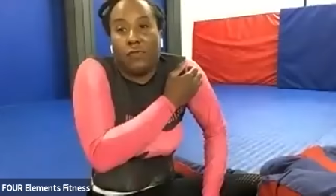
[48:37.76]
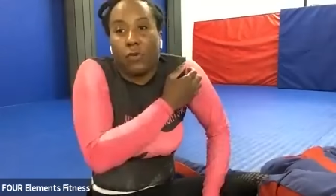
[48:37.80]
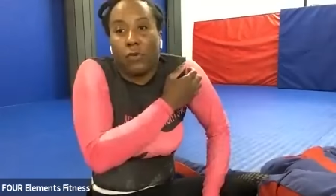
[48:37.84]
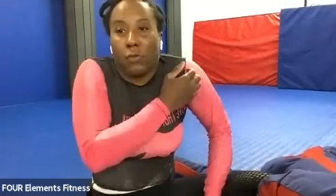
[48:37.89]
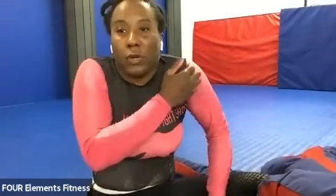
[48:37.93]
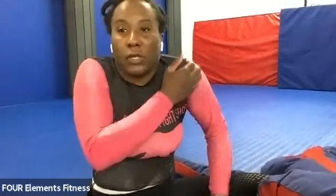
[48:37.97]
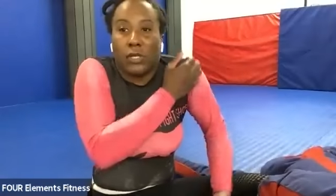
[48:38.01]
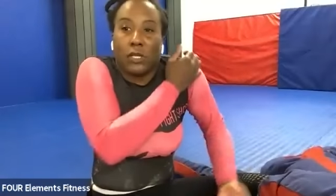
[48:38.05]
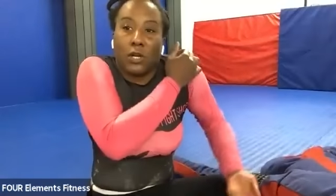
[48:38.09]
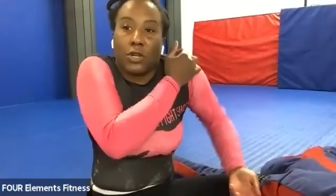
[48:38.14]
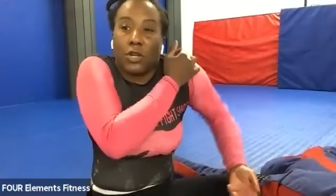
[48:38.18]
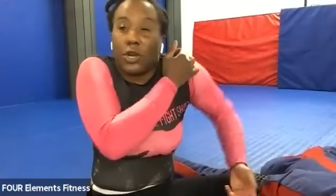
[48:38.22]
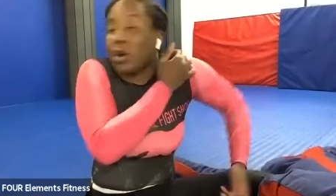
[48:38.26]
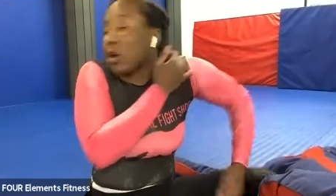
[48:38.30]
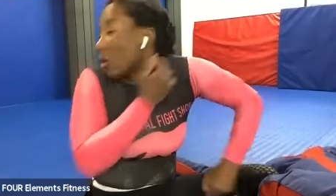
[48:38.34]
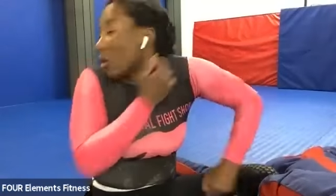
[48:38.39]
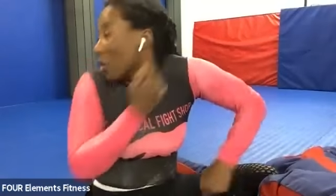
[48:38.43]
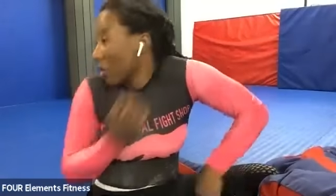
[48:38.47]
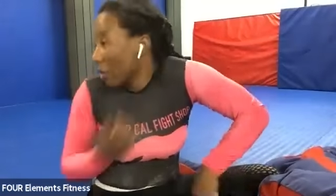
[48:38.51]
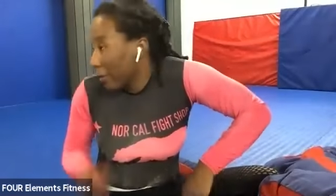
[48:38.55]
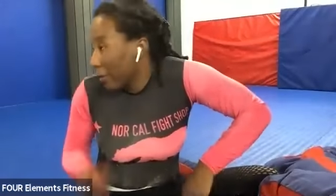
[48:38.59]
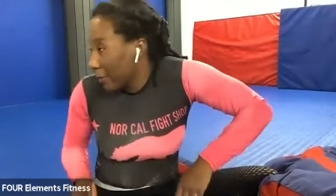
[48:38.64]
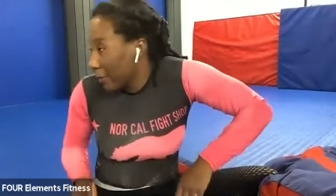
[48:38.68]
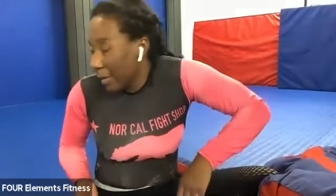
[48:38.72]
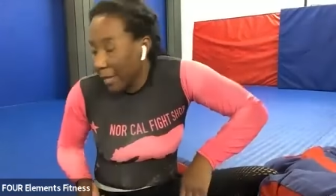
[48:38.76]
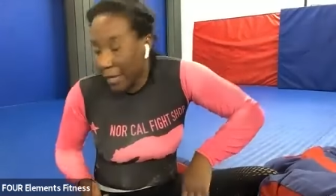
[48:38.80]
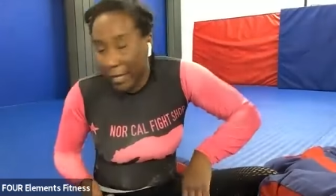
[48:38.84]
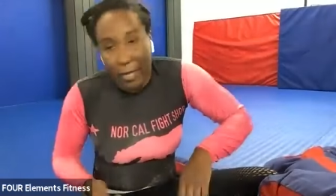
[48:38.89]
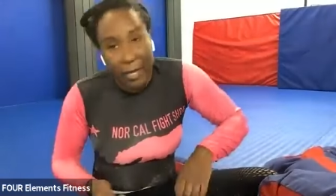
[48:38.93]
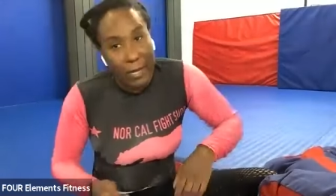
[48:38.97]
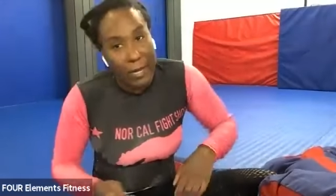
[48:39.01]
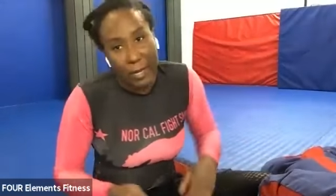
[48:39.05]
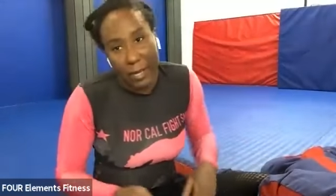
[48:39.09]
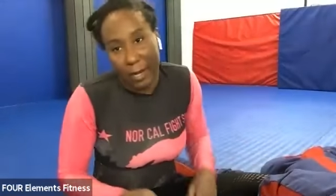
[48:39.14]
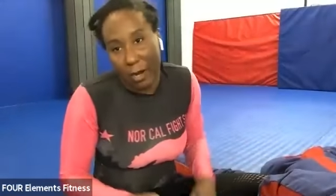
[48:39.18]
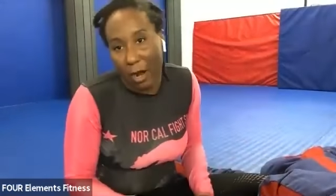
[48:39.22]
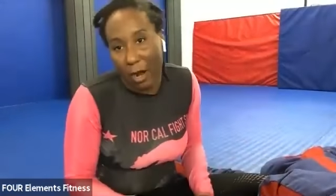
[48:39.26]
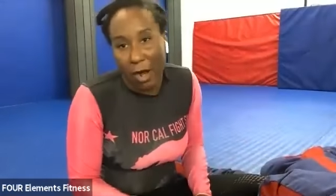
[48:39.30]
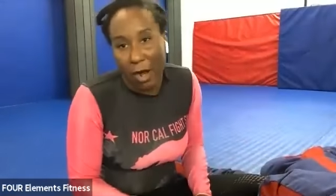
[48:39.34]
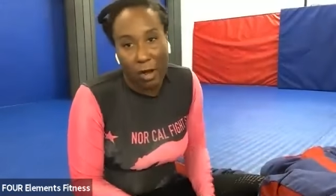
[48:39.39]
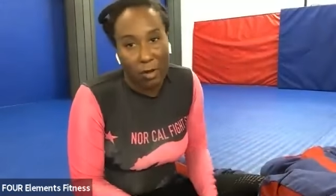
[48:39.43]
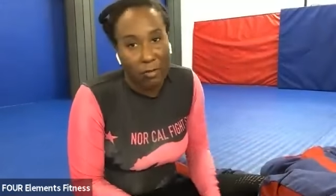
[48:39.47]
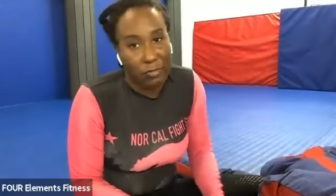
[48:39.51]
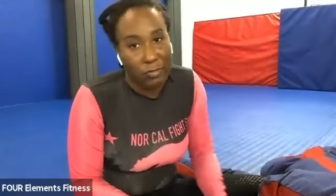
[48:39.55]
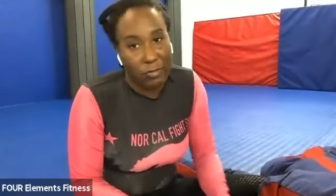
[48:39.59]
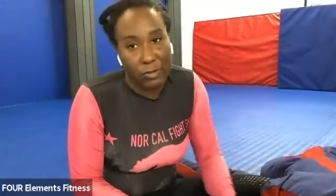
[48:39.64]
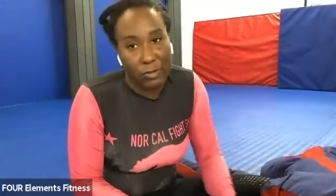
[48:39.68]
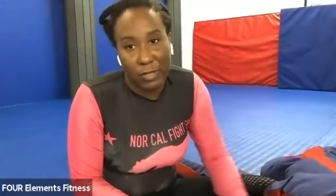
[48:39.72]
for what's on your arm and getting it
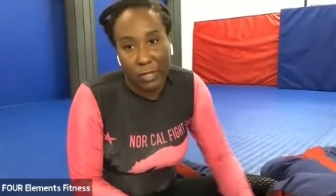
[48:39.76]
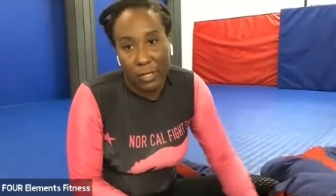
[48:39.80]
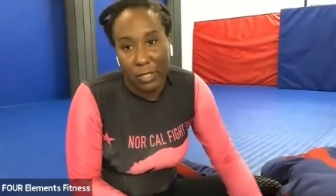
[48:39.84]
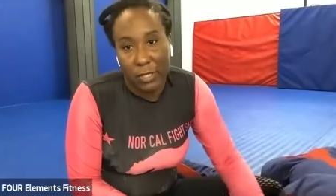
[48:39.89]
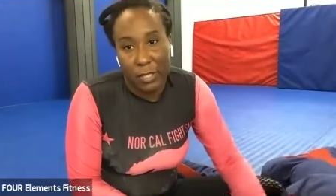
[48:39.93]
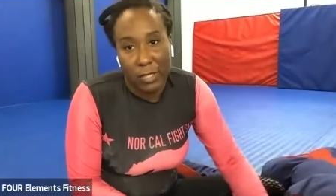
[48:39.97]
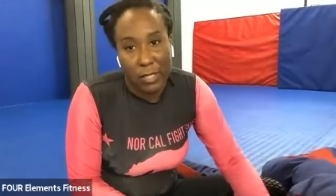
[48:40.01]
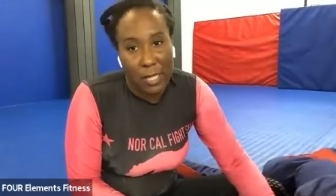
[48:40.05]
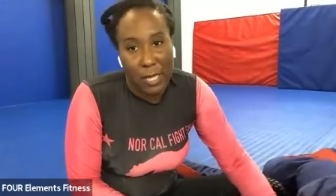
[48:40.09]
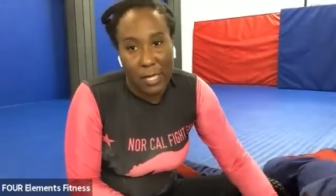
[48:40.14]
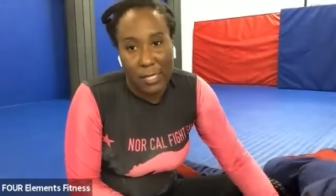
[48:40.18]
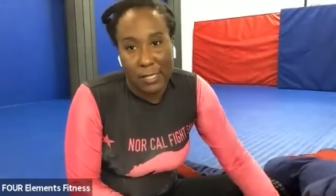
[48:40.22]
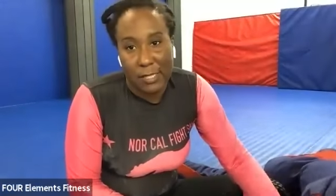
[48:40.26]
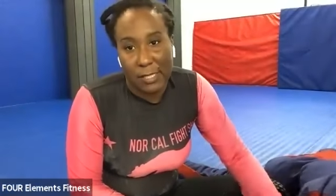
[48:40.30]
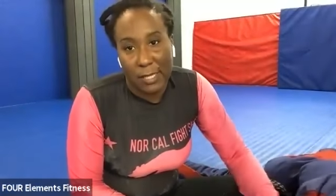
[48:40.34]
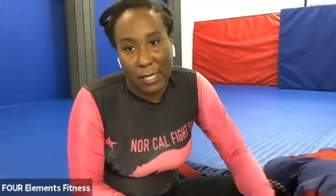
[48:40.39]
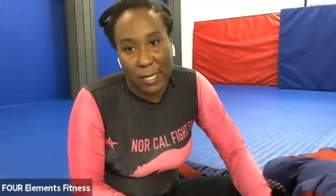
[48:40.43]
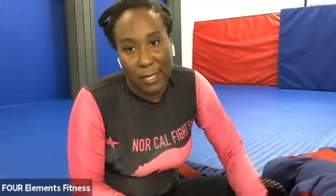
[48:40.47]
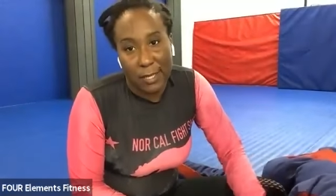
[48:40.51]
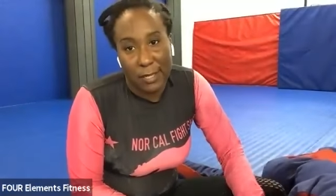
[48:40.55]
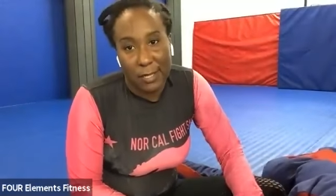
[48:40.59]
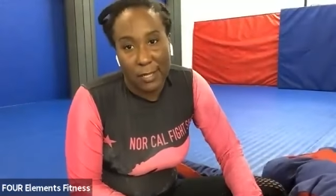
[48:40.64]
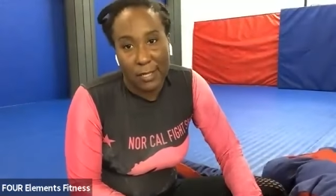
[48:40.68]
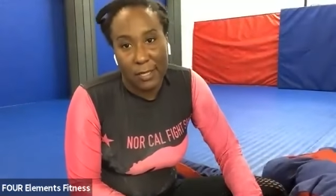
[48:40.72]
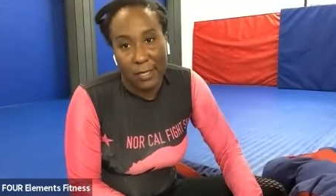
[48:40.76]
off. That's it.